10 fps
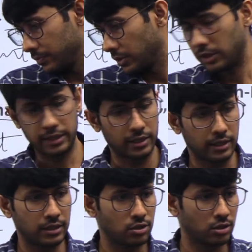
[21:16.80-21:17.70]
All right,
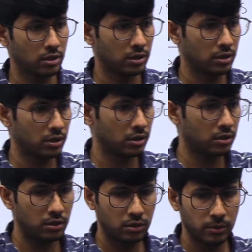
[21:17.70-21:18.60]
let's
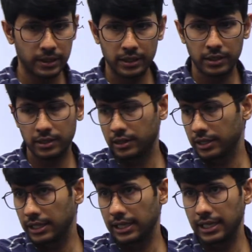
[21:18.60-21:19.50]
do a
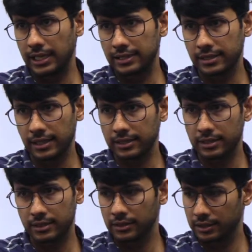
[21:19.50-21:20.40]

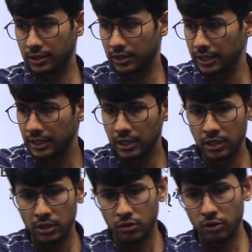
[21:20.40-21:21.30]
exercise. All right,
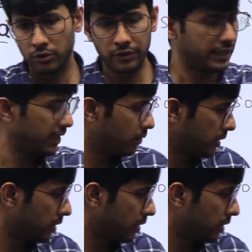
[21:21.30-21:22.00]
so we will take one